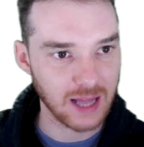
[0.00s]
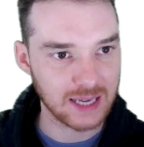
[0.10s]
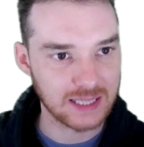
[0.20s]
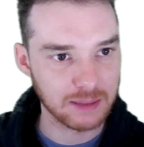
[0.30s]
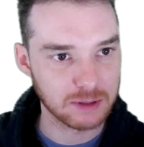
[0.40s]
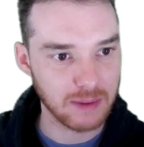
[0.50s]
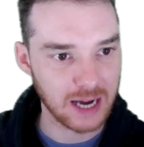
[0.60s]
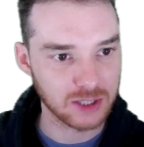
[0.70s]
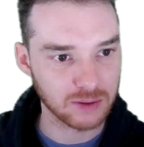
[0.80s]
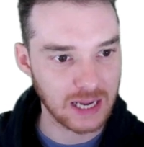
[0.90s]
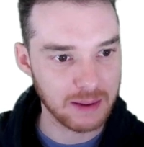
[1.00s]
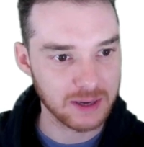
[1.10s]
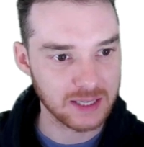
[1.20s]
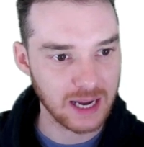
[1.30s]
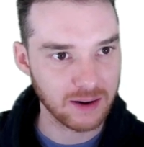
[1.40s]
class names match. So game
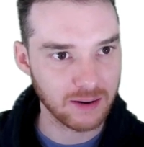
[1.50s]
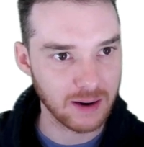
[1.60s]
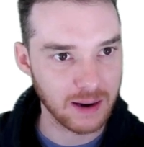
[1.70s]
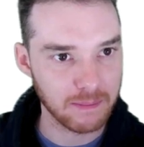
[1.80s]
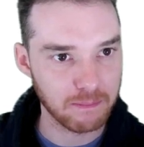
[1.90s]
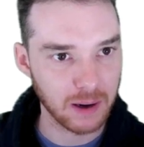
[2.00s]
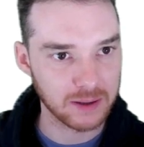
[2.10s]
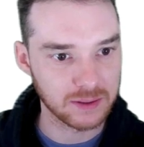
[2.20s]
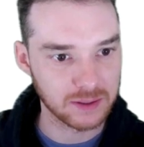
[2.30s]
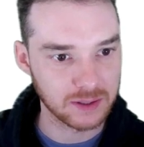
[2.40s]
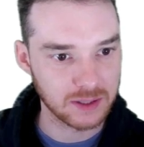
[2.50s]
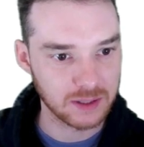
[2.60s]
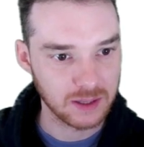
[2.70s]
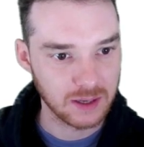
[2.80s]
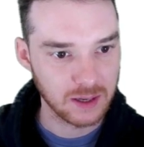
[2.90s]
container and buttons.
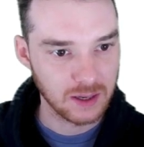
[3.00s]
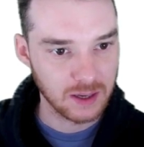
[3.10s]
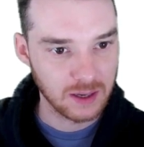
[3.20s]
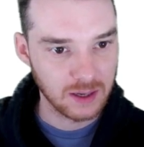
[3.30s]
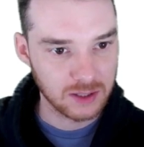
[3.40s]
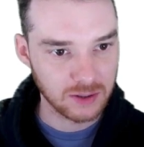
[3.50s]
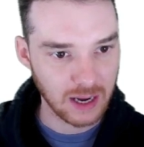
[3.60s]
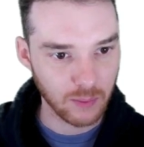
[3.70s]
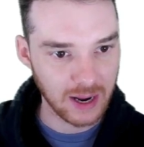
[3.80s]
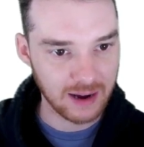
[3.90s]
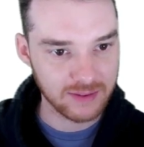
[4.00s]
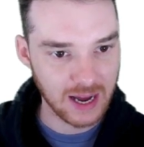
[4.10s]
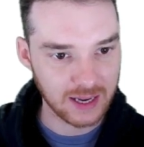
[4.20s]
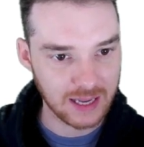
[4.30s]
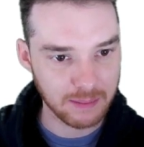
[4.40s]
So yeah, we have
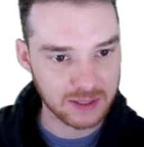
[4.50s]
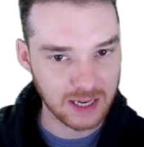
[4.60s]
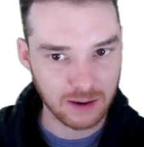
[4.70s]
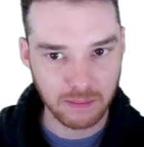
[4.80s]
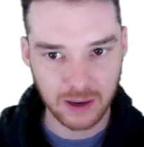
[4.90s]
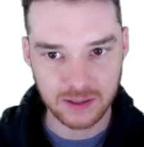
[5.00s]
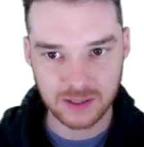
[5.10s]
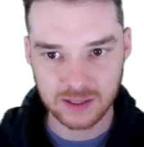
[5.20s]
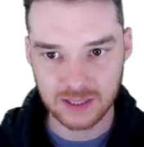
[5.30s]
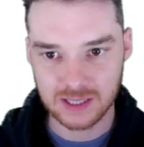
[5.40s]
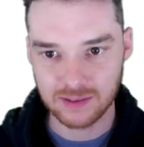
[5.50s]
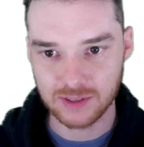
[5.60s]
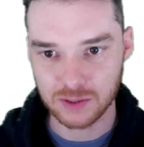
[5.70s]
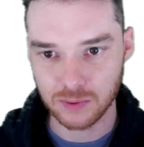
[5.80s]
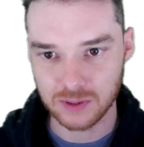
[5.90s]
that game container buttons. Let's see if
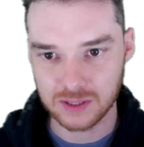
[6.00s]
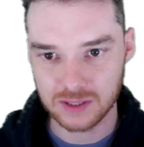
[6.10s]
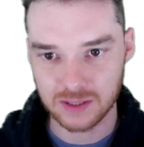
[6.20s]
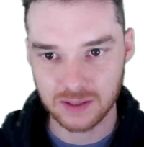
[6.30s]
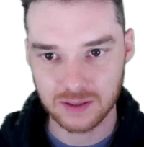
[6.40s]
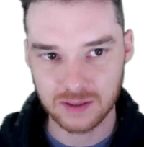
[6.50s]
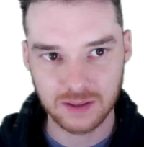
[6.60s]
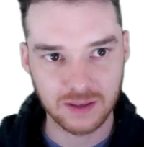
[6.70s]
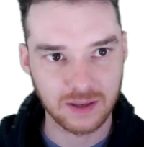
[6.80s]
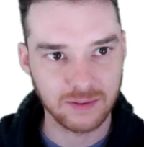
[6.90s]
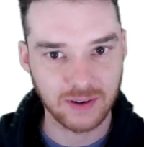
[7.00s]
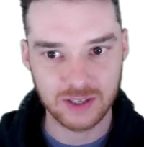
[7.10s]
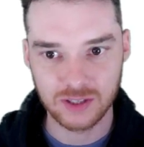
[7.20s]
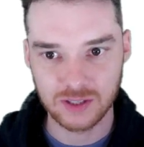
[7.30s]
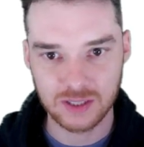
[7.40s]
this works. If I
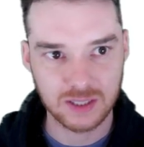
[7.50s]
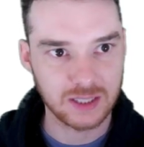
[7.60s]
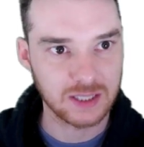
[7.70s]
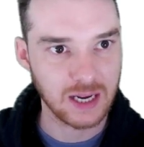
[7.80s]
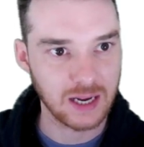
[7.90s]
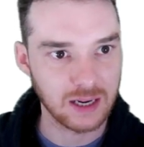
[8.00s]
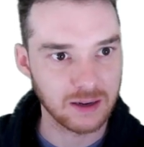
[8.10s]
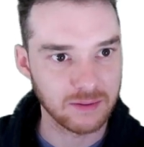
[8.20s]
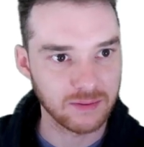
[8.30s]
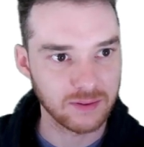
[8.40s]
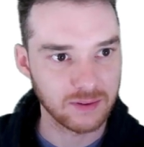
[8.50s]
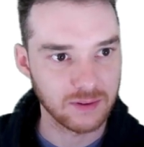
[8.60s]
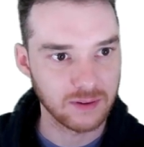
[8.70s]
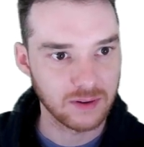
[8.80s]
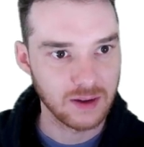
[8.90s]
just save.
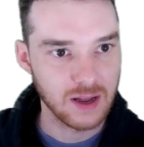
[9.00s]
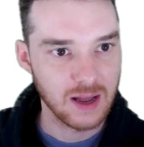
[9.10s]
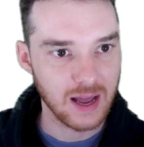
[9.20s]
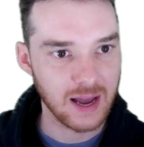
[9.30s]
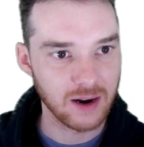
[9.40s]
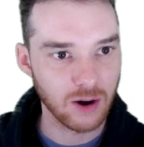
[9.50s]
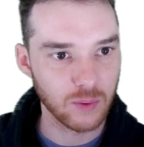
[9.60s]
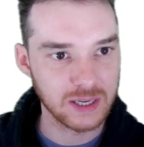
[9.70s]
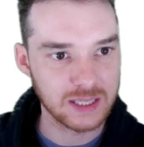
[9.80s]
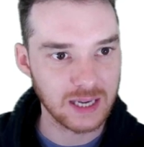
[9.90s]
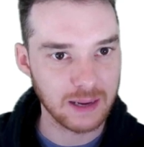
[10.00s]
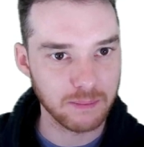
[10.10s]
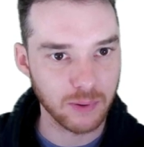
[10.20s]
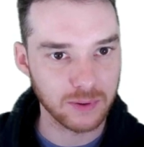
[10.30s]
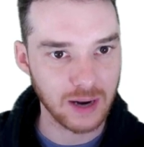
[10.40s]
And oh, we need to
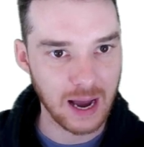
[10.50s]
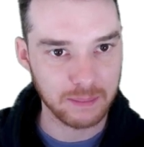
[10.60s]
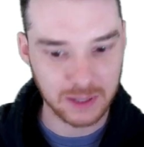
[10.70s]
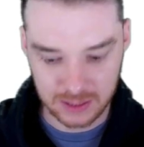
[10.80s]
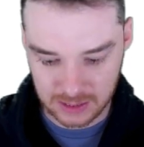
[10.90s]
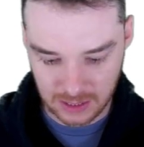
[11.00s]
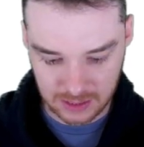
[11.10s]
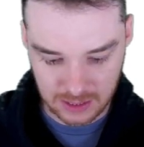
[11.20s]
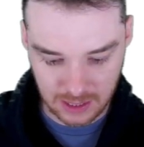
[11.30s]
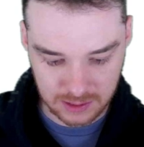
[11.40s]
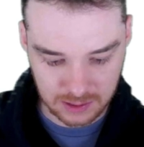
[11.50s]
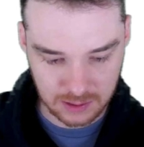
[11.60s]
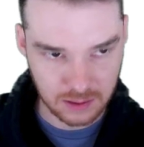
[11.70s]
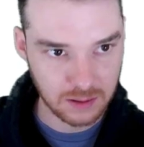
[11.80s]
import app.css.